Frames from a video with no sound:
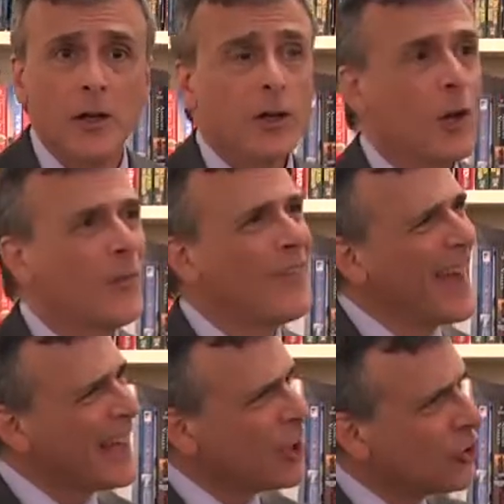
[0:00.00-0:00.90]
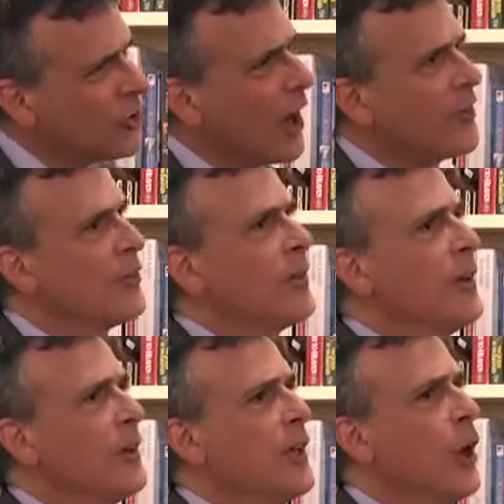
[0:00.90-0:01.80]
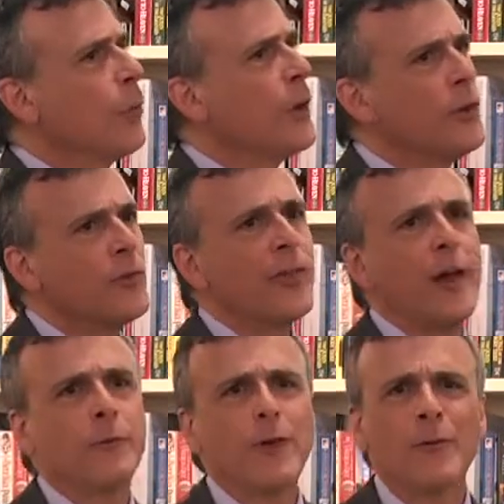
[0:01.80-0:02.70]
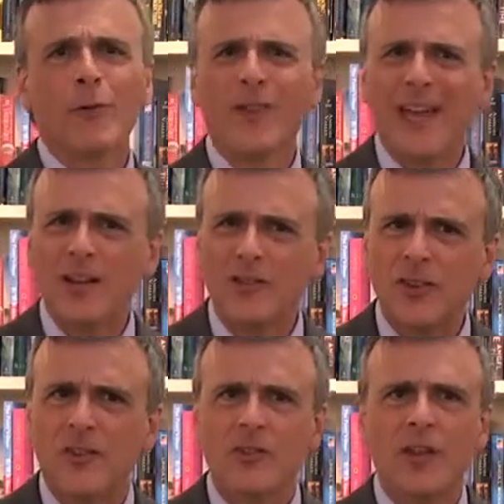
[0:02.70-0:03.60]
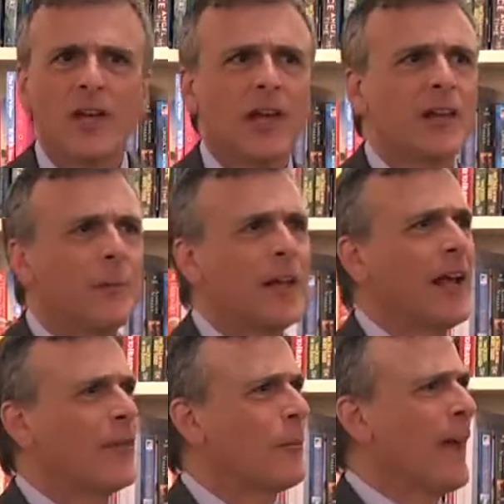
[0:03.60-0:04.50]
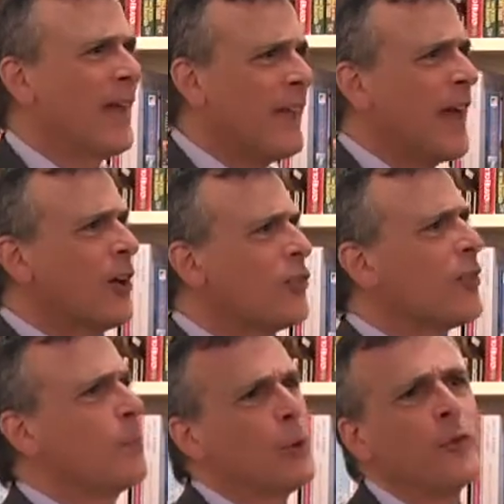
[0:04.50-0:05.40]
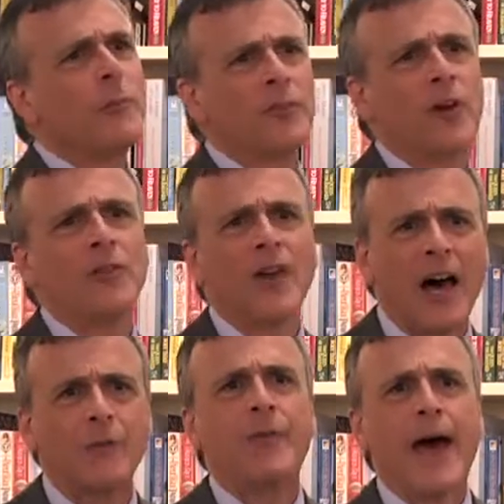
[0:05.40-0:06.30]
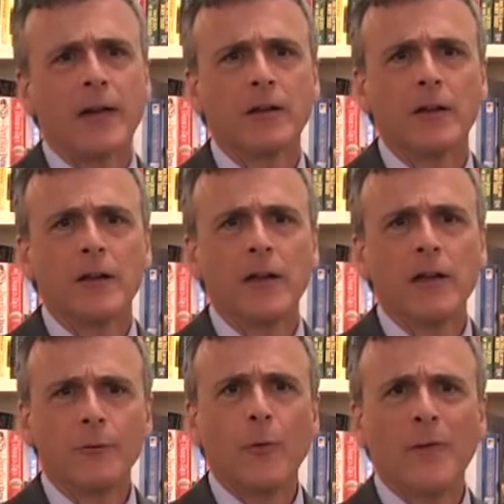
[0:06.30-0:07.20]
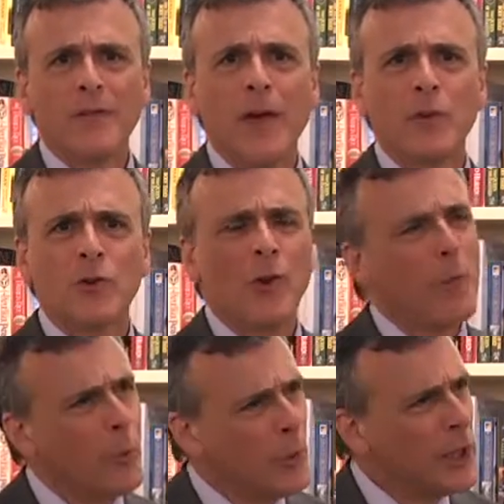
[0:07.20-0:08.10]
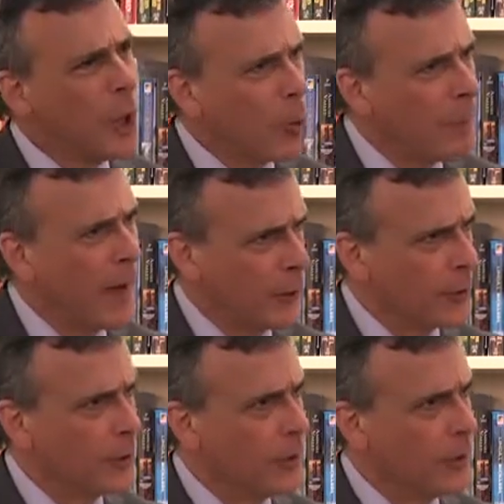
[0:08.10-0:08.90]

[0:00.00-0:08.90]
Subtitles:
that they could just, reduce that fever. They could just eliminate the pain. They could just pull themselves out of that, if only they would try. Well, we know better